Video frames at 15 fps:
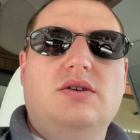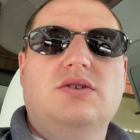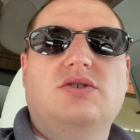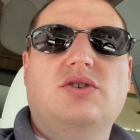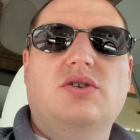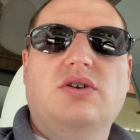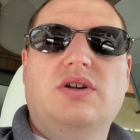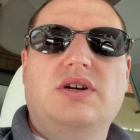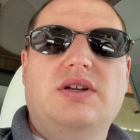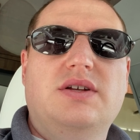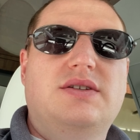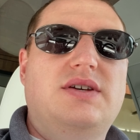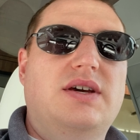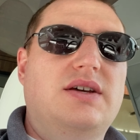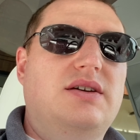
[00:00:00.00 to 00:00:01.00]
So they're going to get a
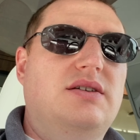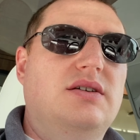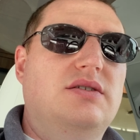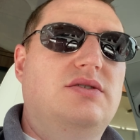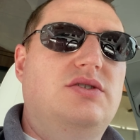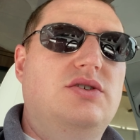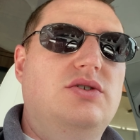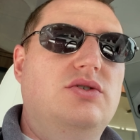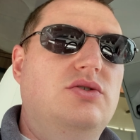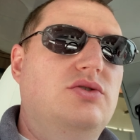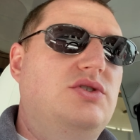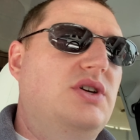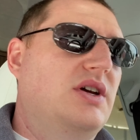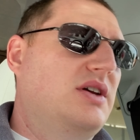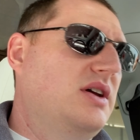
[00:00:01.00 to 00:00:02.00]
tech to
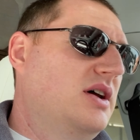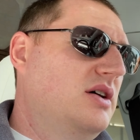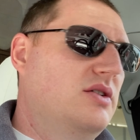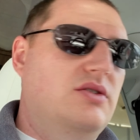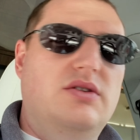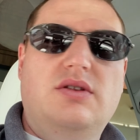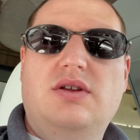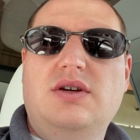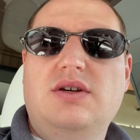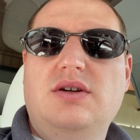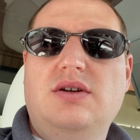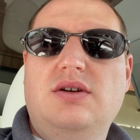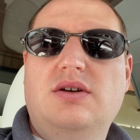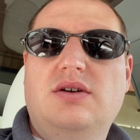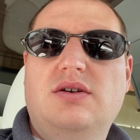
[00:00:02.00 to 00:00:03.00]
check out
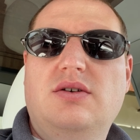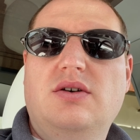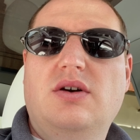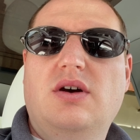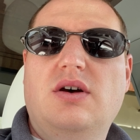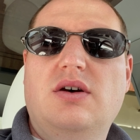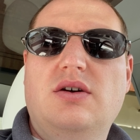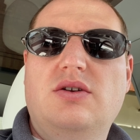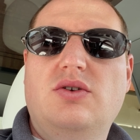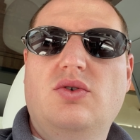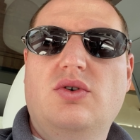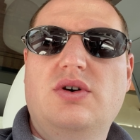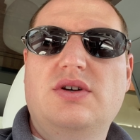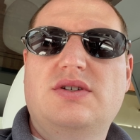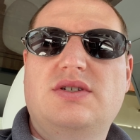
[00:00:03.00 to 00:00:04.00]
the
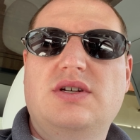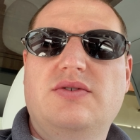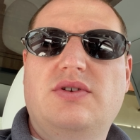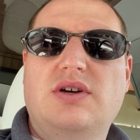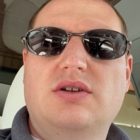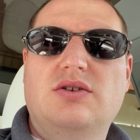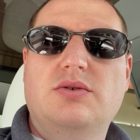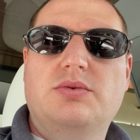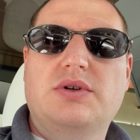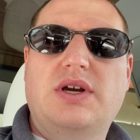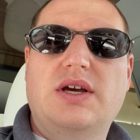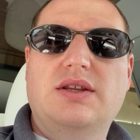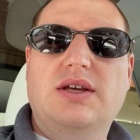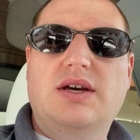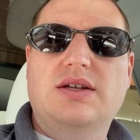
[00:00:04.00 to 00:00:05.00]
noise, see if they can
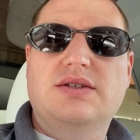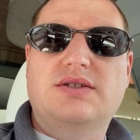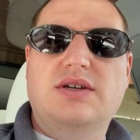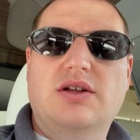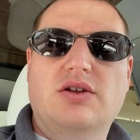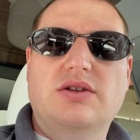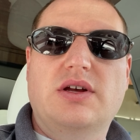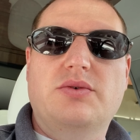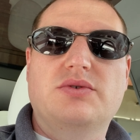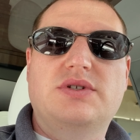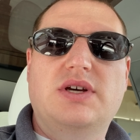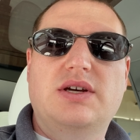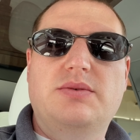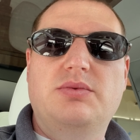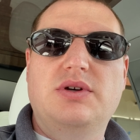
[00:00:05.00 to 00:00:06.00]
duplicate that and see how long that would
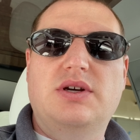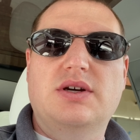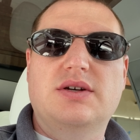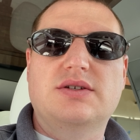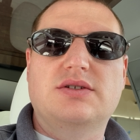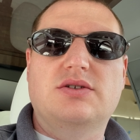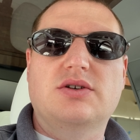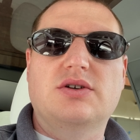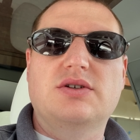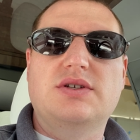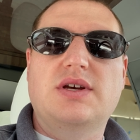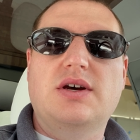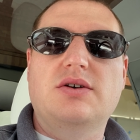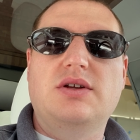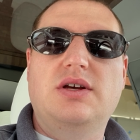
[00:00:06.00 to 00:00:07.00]
take, because it turns
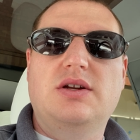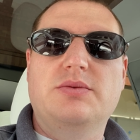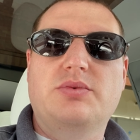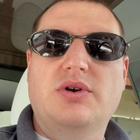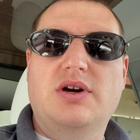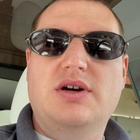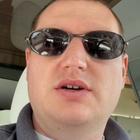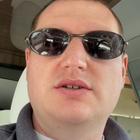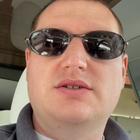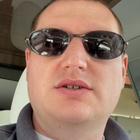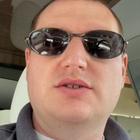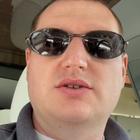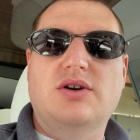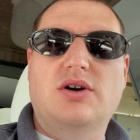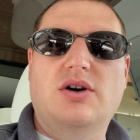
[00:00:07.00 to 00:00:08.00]
out Enterprise
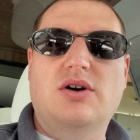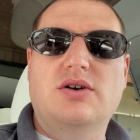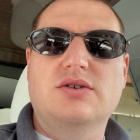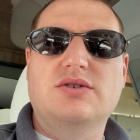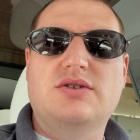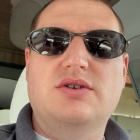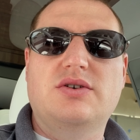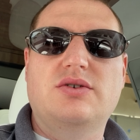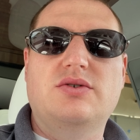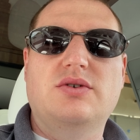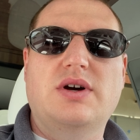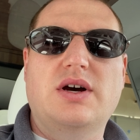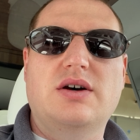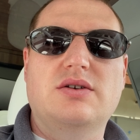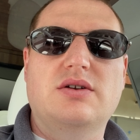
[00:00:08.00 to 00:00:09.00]
is also
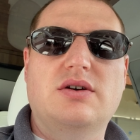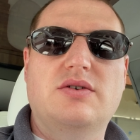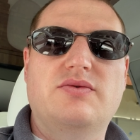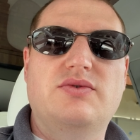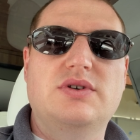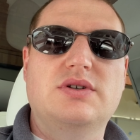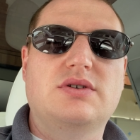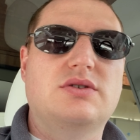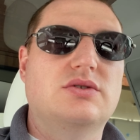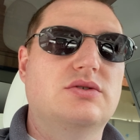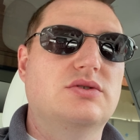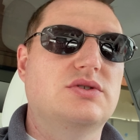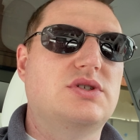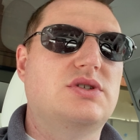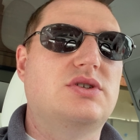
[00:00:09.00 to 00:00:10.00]
out of
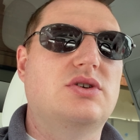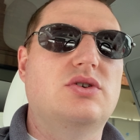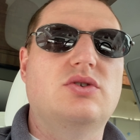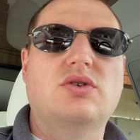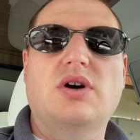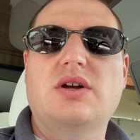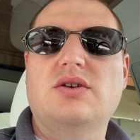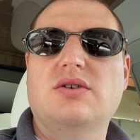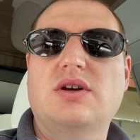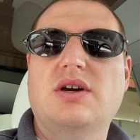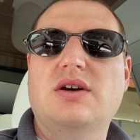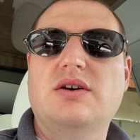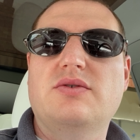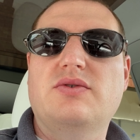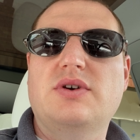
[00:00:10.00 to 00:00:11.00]
vehicles, so I don't
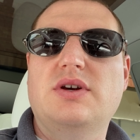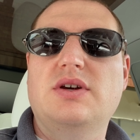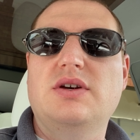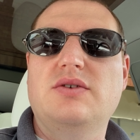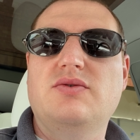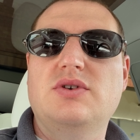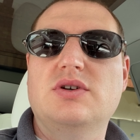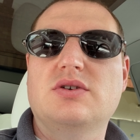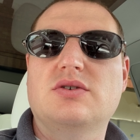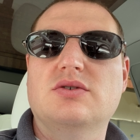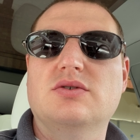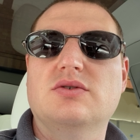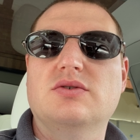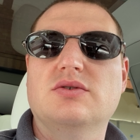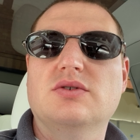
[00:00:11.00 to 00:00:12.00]
have a
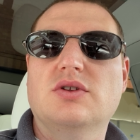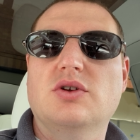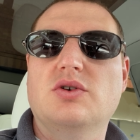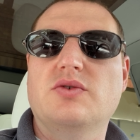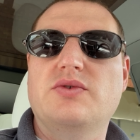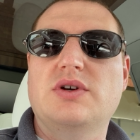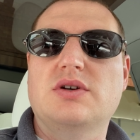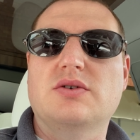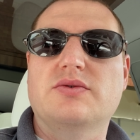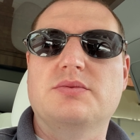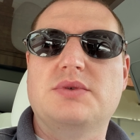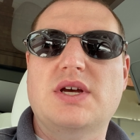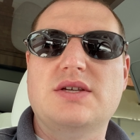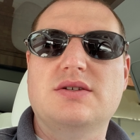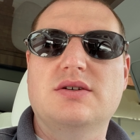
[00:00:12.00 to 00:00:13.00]
loaner vehicle from
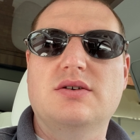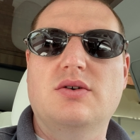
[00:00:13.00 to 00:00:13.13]
Tesla